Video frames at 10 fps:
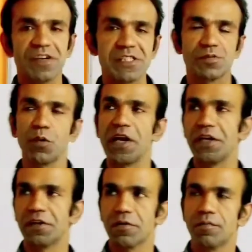first
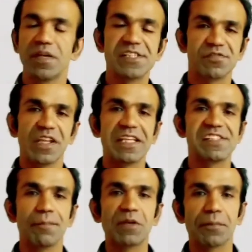point means when the
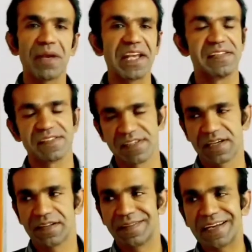chapter begins,
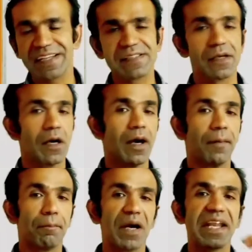that is
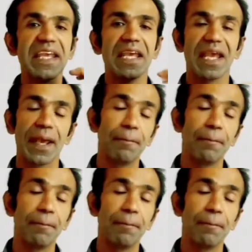muddy